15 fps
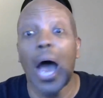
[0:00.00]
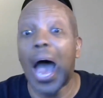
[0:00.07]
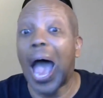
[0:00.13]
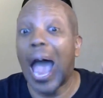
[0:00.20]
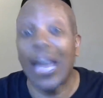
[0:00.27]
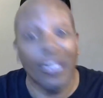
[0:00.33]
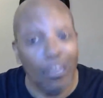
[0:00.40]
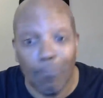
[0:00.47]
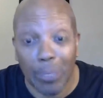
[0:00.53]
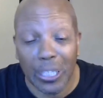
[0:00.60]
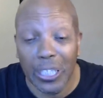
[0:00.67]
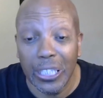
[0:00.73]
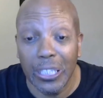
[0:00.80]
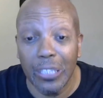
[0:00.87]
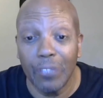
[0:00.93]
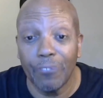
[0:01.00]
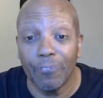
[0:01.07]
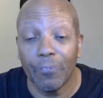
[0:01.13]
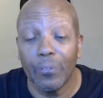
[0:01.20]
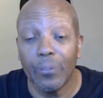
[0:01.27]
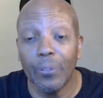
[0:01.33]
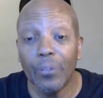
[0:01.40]
I don't
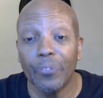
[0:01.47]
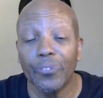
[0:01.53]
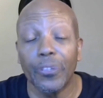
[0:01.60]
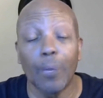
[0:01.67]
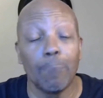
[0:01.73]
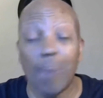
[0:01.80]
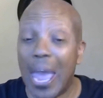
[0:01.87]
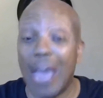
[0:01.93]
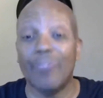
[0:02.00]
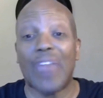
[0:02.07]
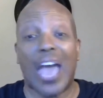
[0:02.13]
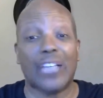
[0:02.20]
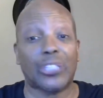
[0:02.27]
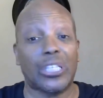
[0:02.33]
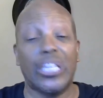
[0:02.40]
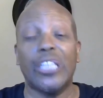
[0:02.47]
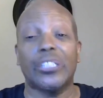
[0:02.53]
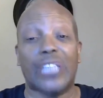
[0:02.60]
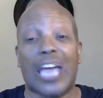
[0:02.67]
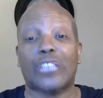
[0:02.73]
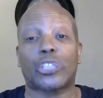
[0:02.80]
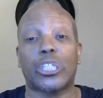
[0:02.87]
believe the man that
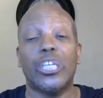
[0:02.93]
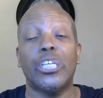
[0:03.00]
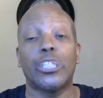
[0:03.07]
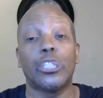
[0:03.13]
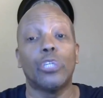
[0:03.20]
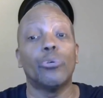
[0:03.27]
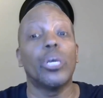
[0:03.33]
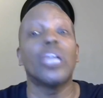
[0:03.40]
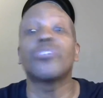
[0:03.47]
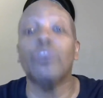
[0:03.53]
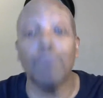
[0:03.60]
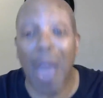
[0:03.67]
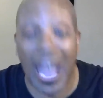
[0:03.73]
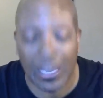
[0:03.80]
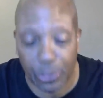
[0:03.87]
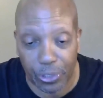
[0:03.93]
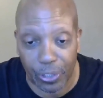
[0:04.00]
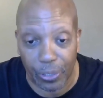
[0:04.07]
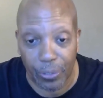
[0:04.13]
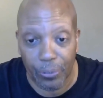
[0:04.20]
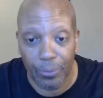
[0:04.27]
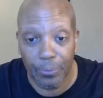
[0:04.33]
that's leading you is a pastor.
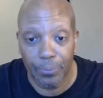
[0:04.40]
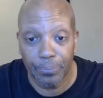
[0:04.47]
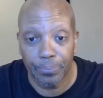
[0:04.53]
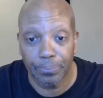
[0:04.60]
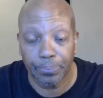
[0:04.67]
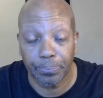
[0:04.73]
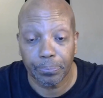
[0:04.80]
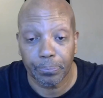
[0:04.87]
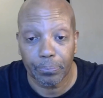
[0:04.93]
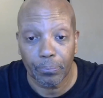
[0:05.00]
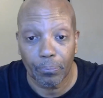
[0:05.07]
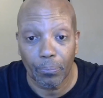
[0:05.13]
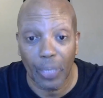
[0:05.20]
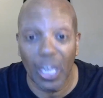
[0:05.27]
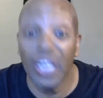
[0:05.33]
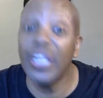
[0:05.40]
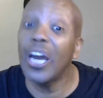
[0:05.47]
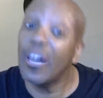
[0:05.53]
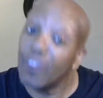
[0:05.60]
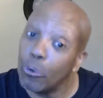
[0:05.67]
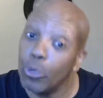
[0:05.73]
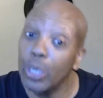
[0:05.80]
In
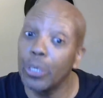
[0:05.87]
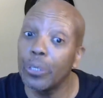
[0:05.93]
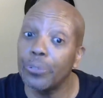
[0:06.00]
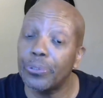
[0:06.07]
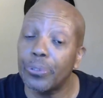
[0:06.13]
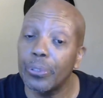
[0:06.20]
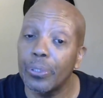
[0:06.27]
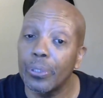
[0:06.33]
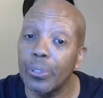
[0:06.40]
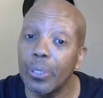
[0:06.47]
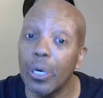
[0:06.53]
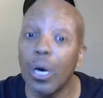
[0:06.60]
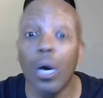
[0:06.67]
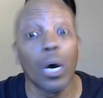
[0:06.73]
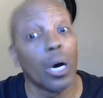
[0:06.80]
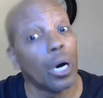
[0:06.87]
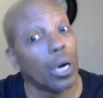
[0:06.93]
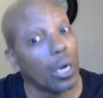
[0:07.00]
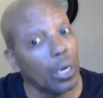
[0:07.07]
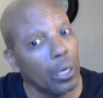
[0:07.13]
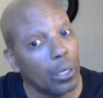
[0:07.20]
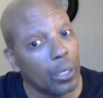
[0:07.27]
other words,
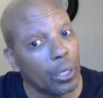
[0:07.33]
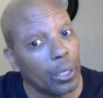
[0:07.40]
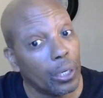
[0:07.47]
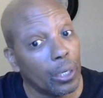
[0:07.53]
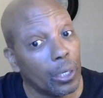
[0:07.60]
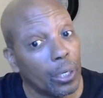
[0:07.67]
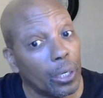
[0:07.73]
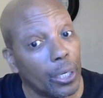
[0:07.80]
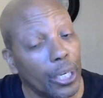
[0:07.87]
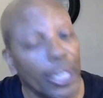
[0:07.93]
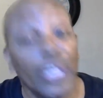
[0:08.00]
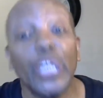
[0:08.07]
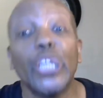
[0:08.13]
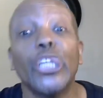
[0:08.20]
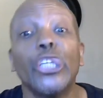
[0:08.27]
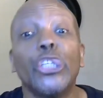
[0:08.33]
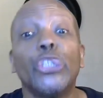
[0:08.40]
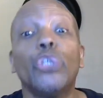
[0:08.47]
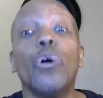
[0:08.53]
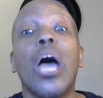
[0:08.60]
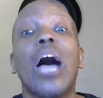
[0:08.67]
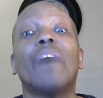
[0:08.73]
uh,
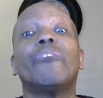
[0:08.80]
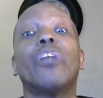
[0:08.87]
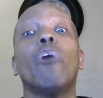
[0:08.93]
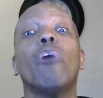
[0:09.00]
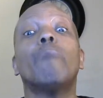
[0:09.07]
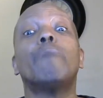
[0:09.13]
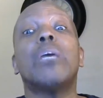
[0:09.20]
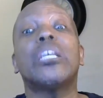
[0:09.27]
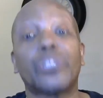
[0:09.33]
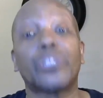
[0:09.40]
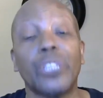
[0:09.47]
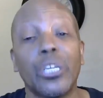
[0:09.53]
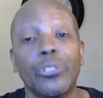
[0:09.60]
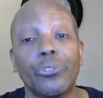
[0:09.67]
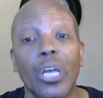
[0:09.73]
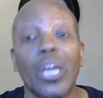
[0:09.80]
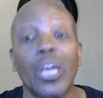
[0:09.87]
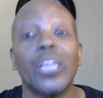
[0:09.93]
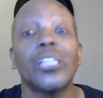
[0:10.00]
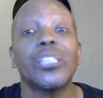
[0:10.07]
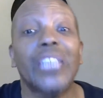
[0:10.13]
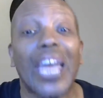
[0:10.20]
you have no business
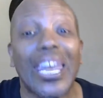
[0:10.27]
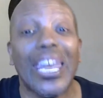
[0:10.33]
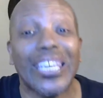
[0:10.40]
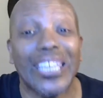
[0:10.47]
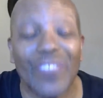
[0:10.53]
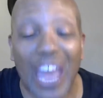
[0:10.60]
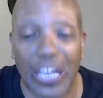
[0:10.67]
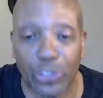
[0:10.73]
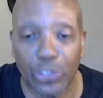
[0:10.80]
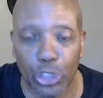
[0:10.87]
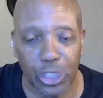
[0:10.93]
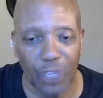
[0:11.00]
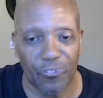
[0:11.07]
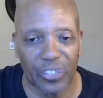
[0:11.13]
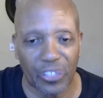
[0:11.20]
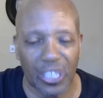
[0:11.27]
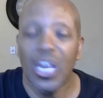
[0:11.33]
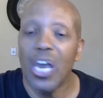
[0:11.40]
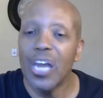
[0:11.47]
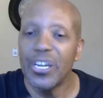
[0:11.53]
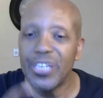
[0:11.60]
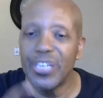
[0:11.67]
taking that certificate.
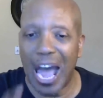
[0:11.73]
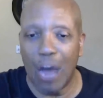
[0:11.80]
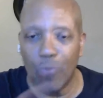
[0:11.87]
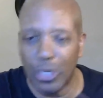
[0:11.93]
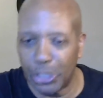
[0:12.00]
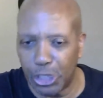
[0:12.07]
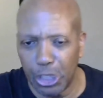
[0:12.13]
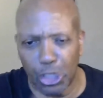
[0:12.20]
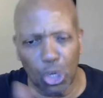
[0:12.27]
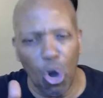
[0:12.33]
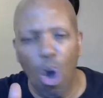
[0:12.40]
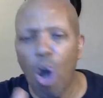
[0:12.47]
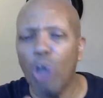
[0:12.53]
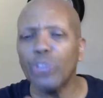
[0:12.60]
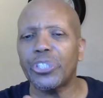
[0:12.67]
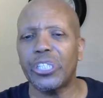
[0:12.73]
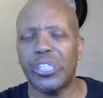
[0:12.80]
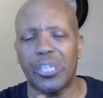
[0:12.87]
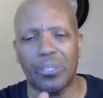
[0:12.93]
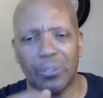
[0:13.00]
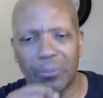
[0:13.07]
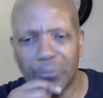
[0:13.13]
Now, when she called
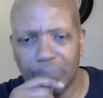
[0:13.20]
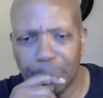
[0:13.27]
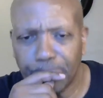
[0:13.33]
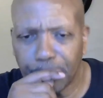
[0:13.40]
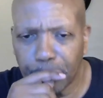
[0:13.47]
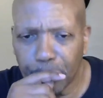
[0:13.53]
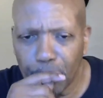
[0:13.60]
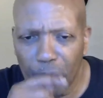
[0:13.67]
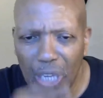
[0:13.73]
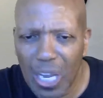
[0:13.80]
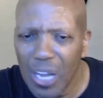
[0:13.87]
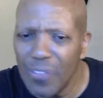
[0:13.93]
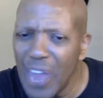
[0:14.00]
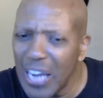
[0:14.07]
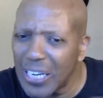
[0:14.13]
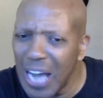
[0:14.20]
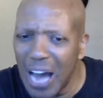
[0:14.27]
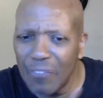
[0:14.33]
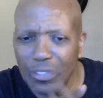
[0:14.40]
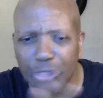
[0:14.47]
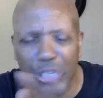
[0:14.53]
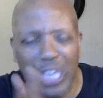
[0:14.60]
here, that
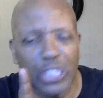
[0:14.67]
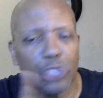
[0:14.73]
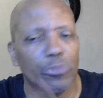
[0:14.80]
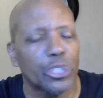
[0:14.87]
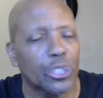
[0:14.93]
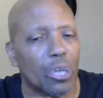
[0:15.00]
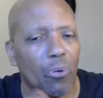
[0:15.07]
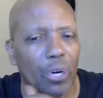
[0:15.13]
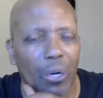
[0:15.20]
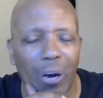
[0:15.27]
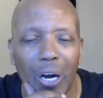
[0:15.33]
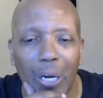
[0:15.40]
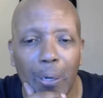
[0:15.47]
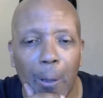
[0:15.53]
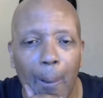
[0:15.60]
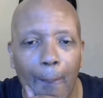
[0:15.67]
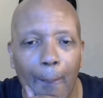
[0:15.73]
conversation was going on.